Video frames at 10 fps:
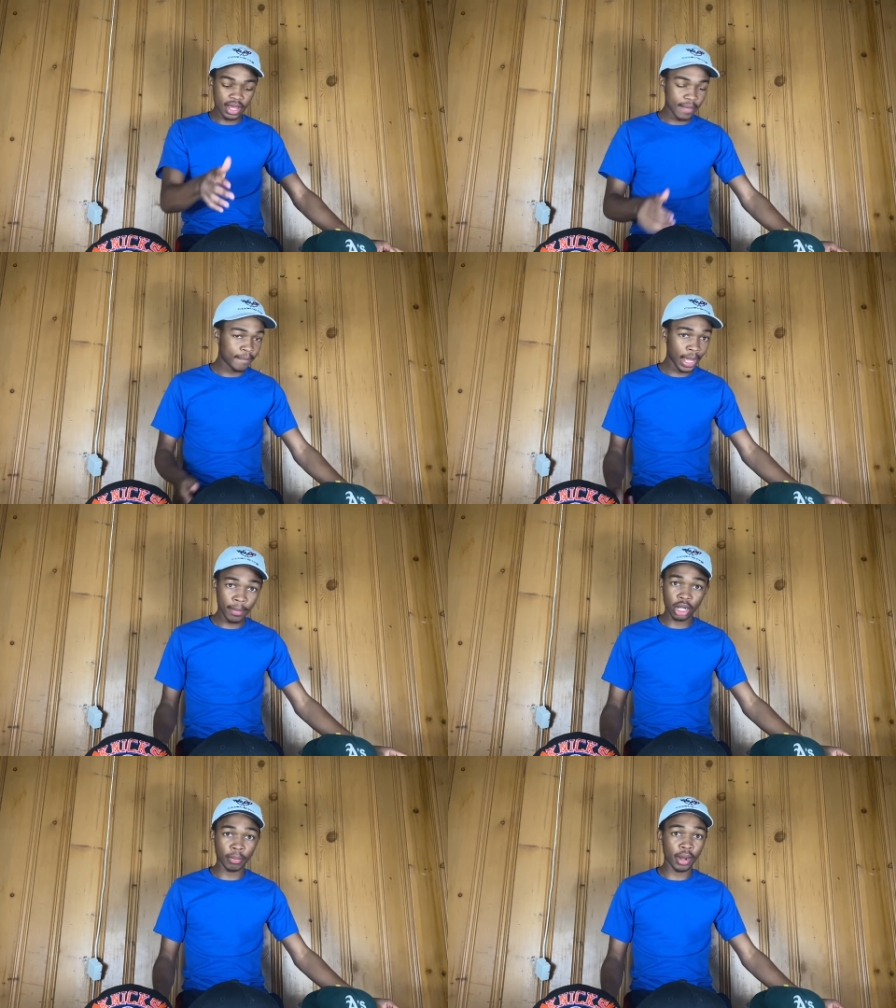Bam
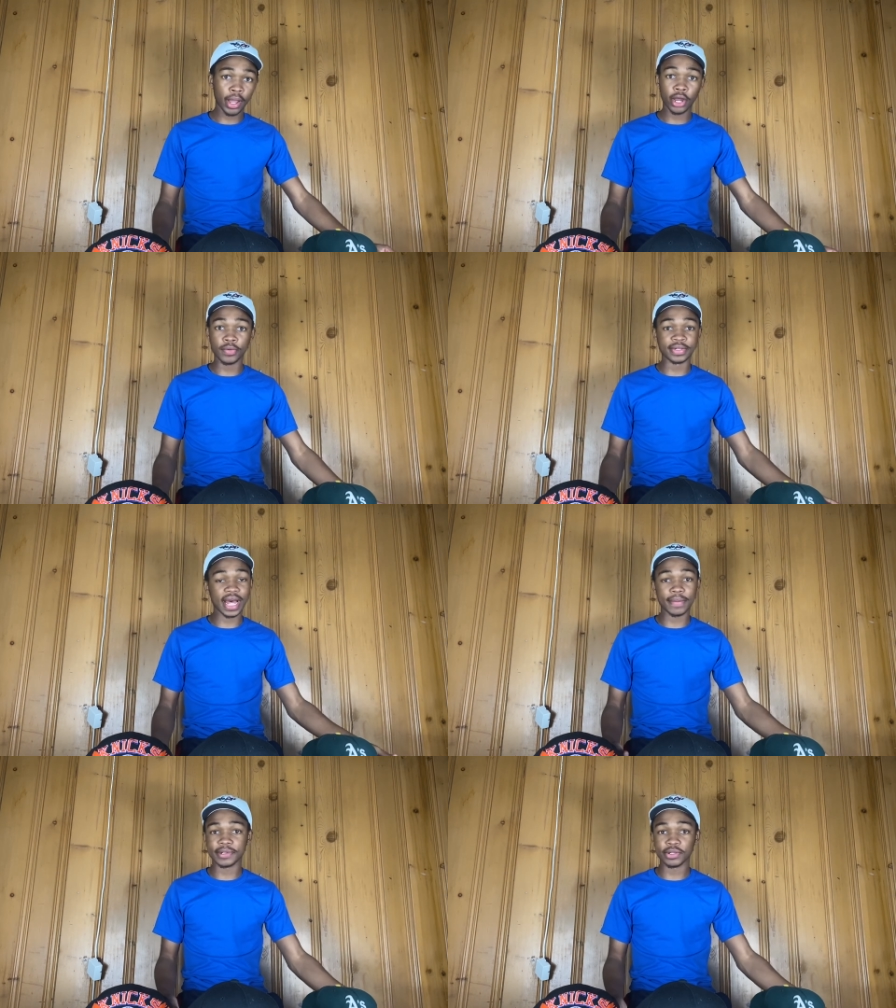Adebayo was
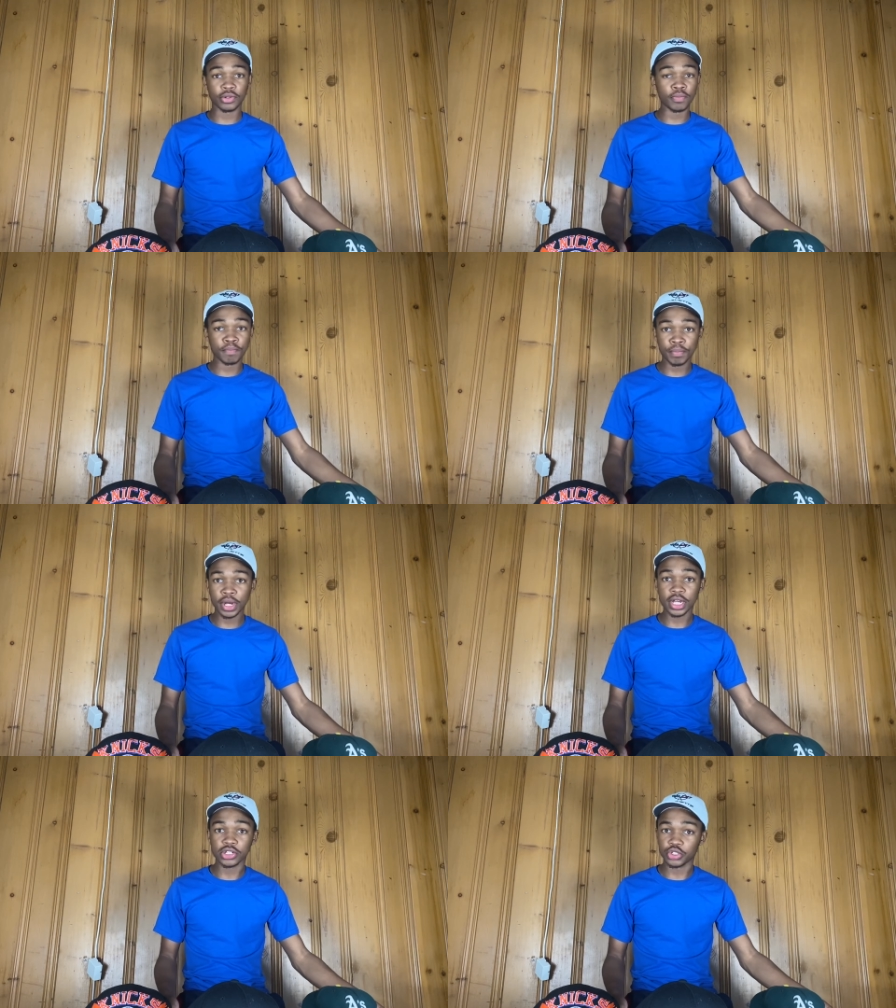absolute
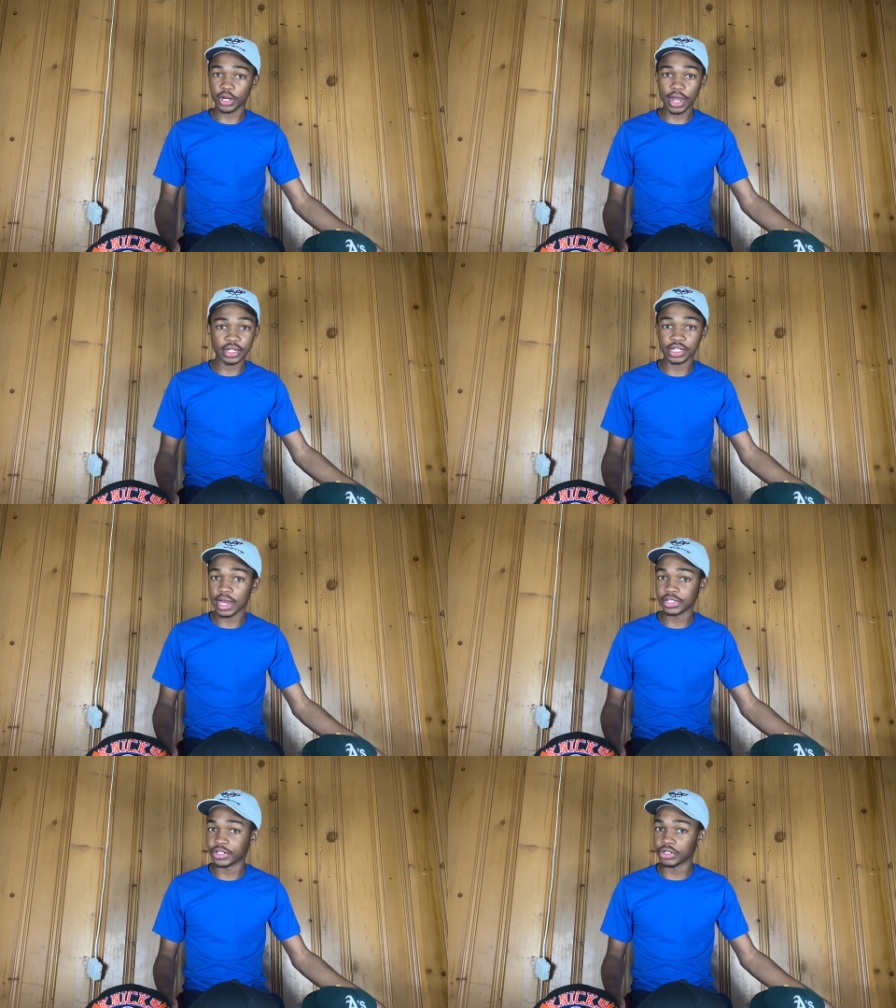butt trash
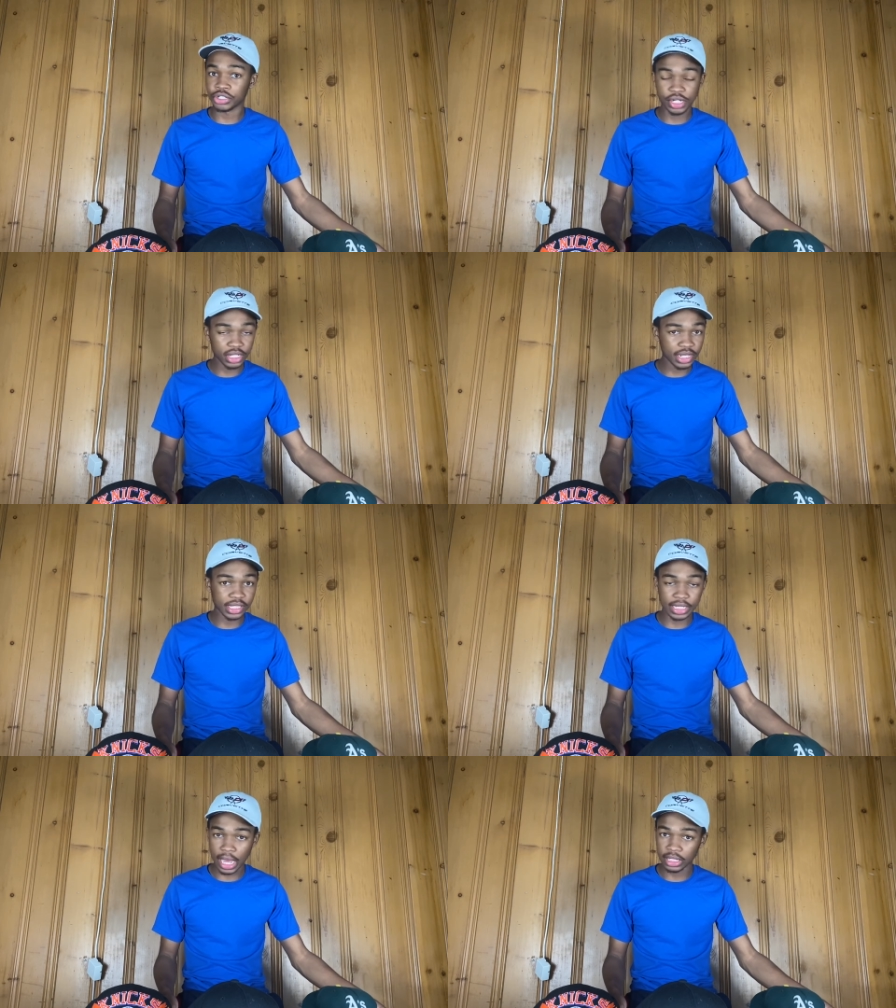last year, G League
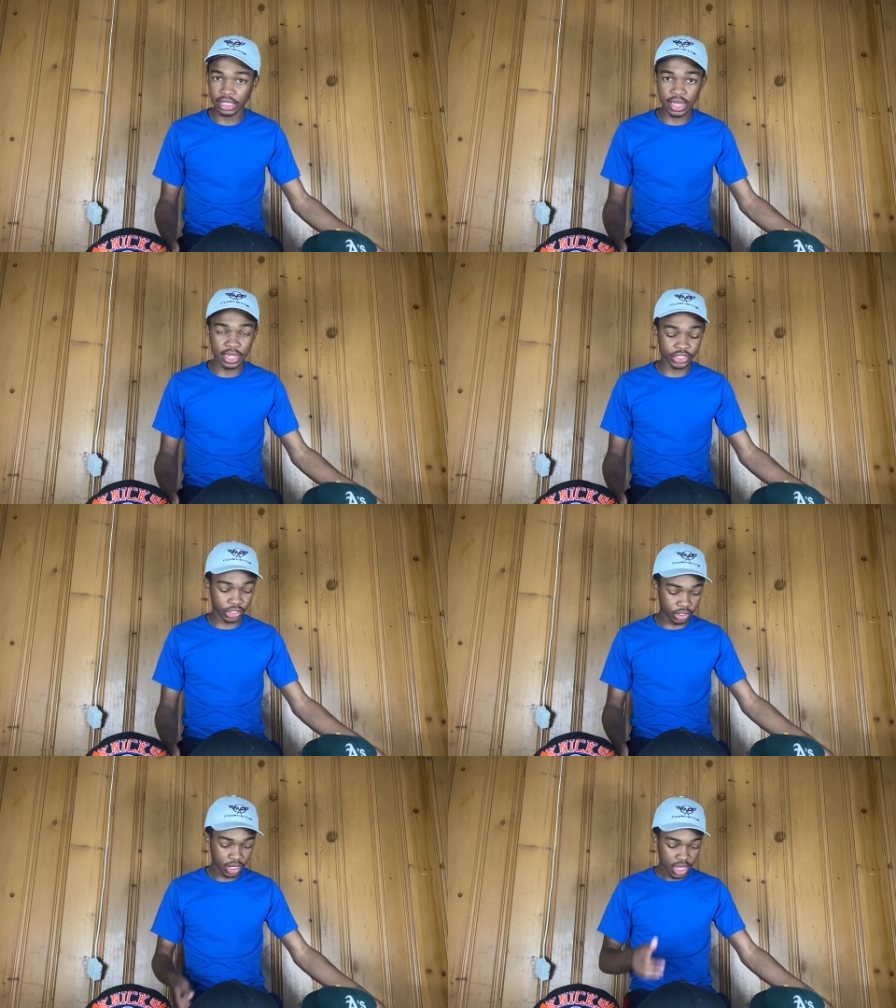talent last
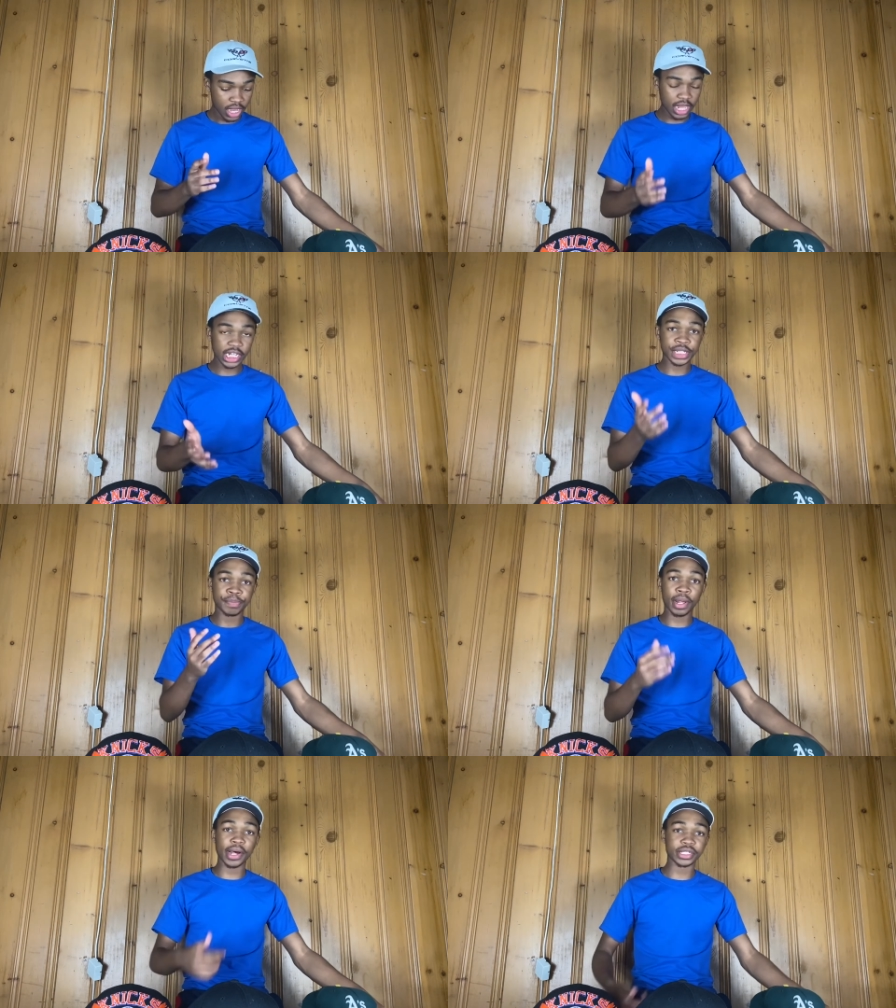year, and he's
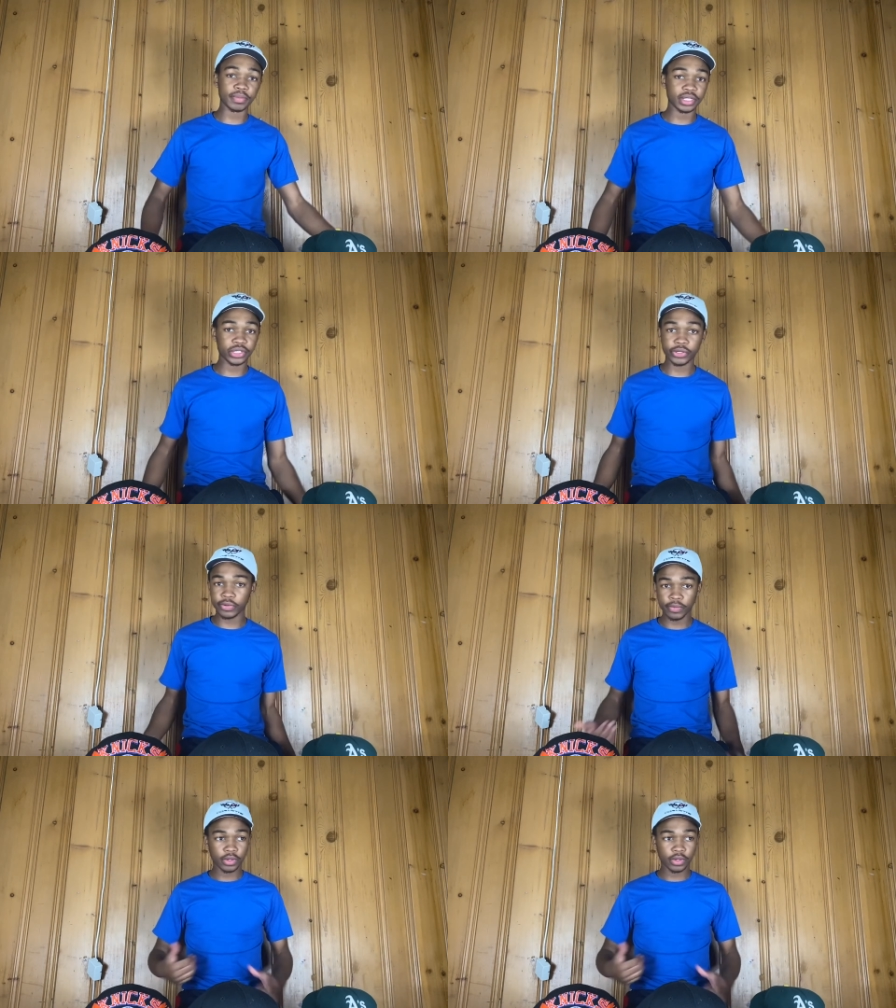blossomed into